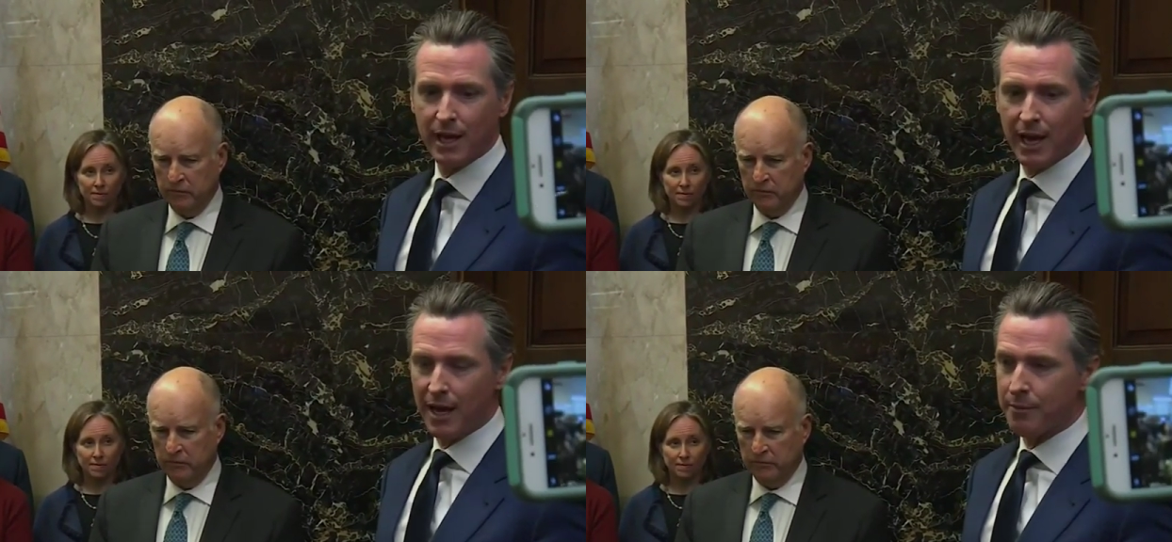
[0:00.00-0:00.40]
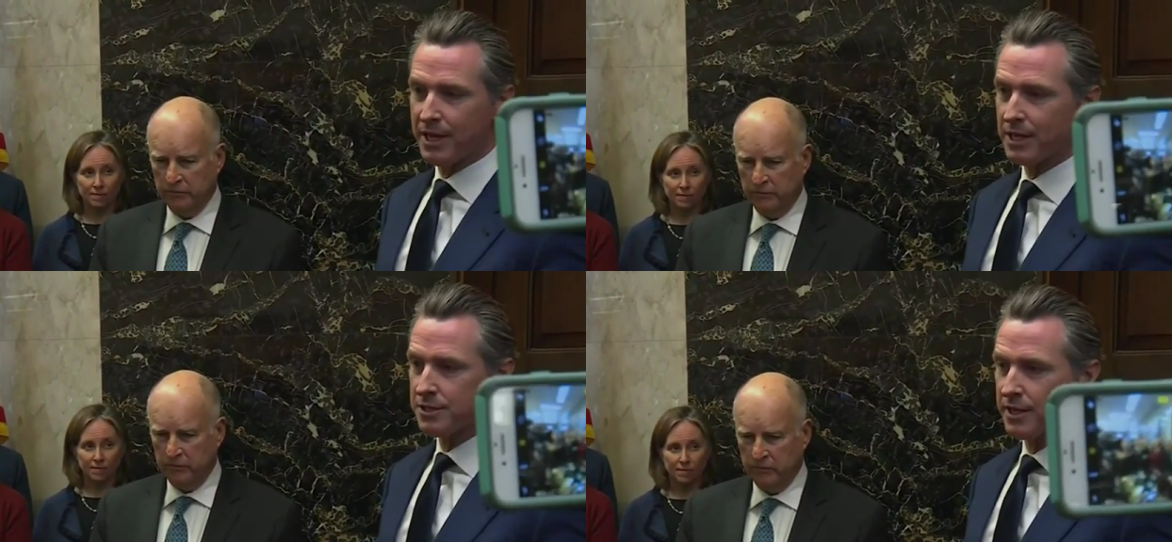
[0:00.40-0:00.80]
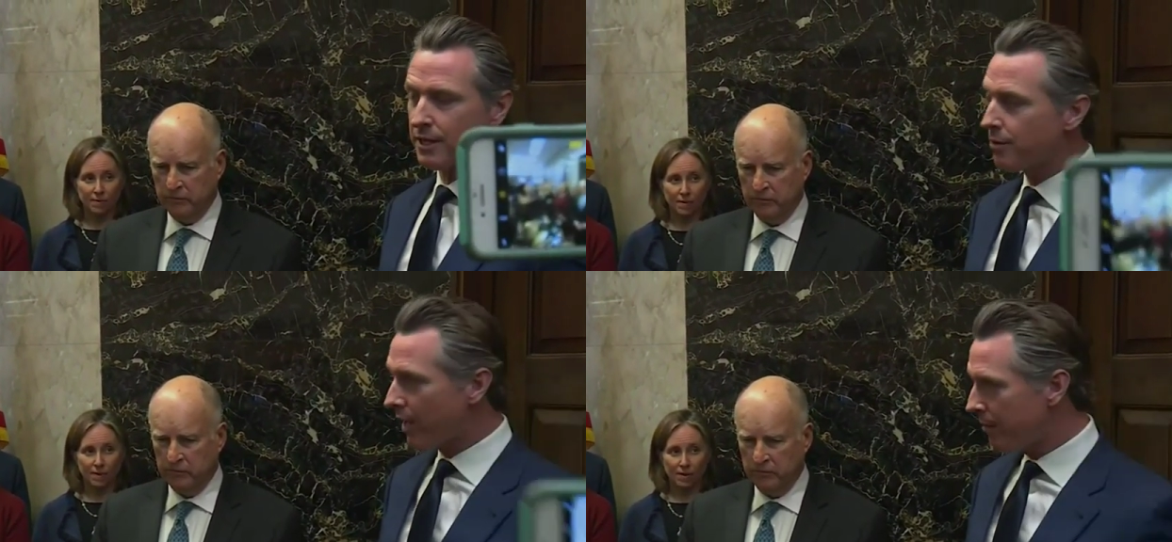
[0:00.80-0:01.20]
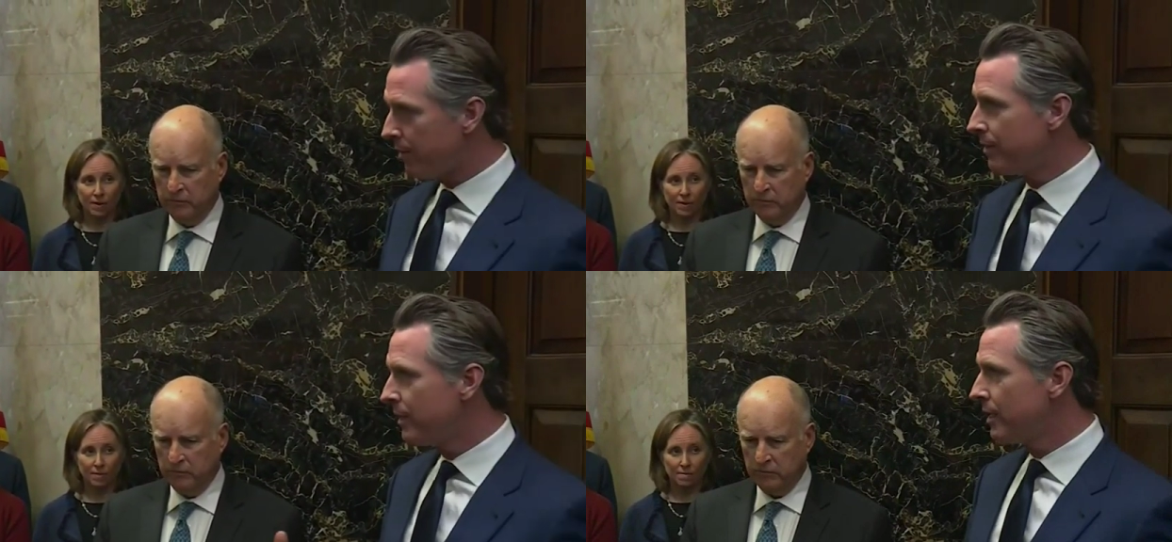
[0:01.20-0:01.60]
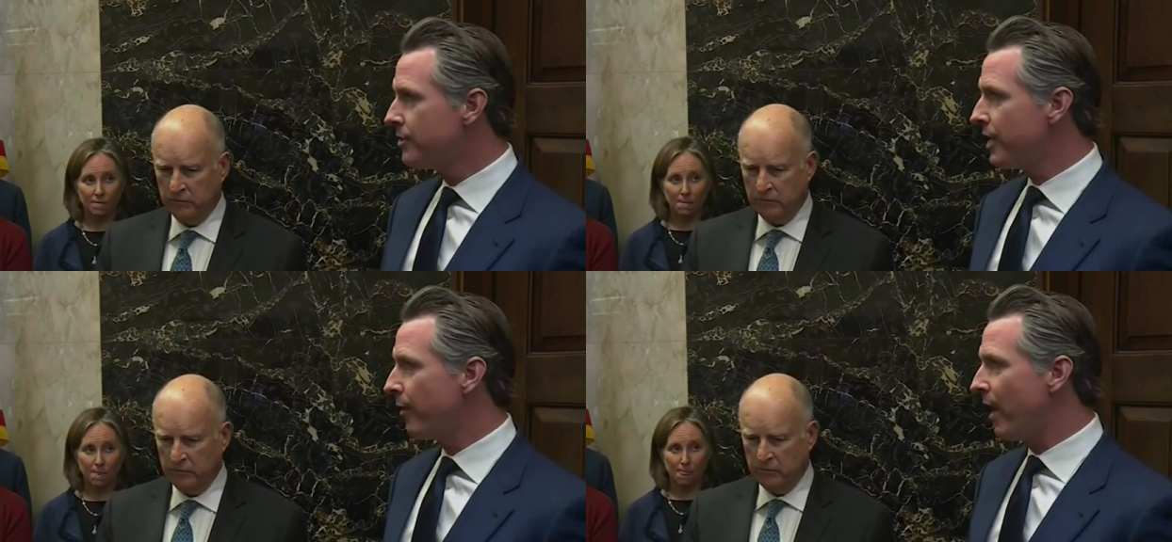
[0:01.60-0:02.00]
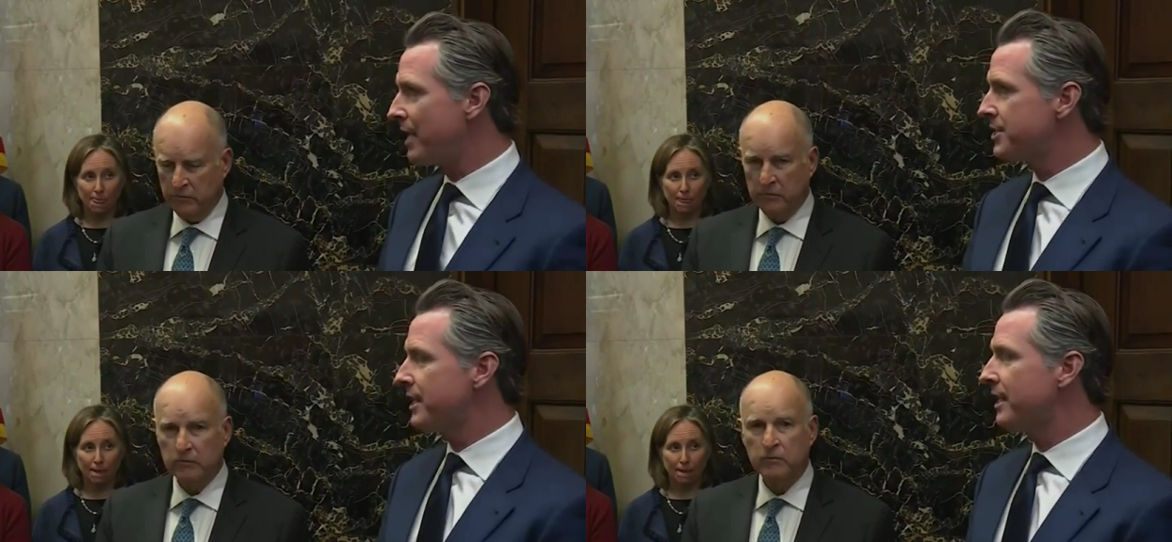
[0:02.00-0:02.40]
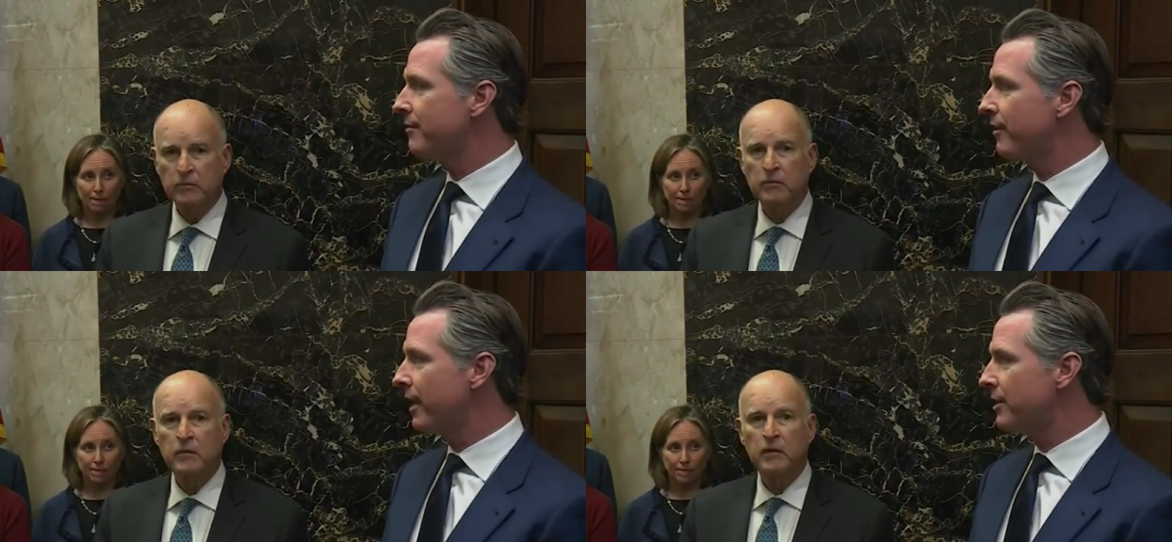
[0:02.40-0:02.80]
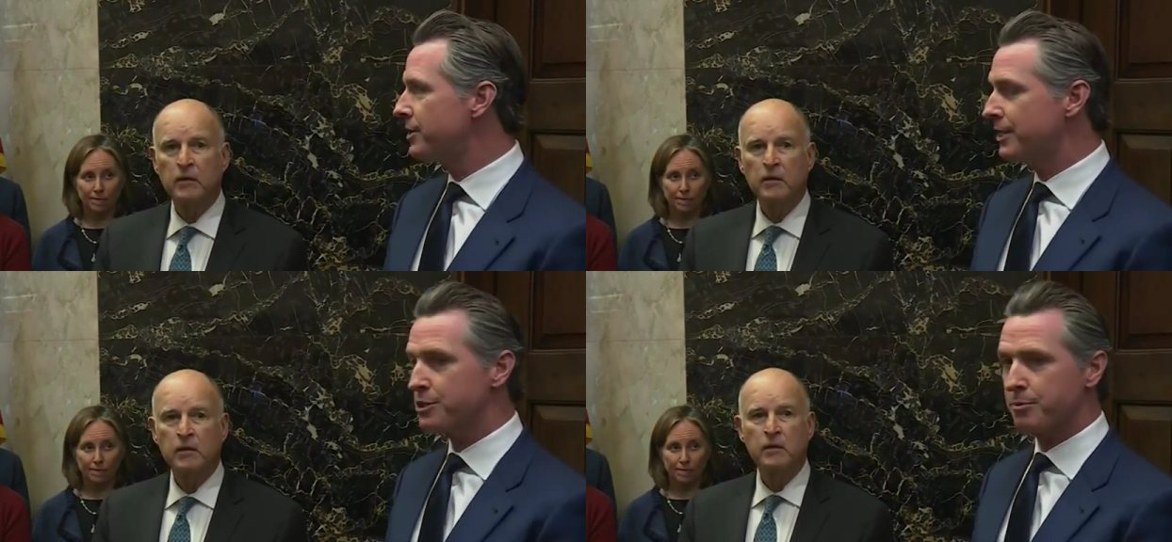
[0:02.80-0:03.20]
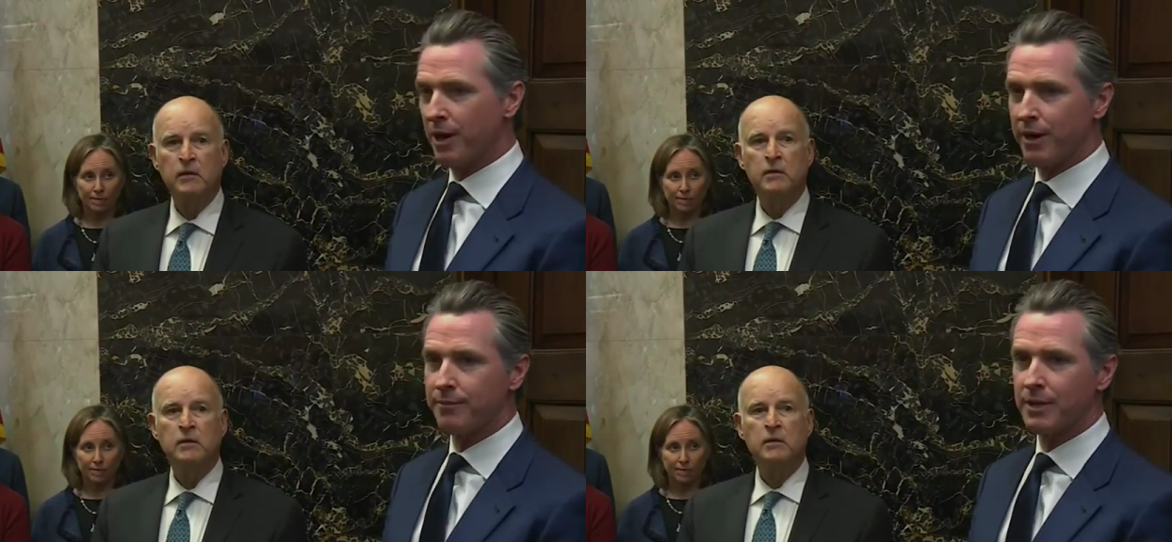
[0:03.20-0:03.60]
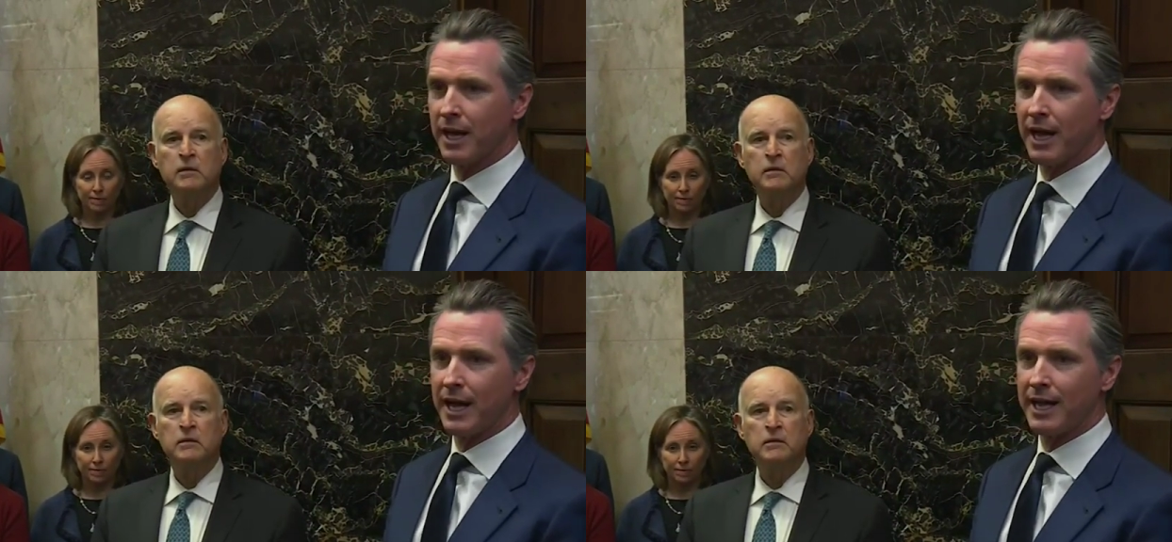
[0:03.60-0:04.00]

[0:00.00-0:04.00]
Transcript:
Speaker 1: uh, because of the incredible generosity of energy and spirit uh,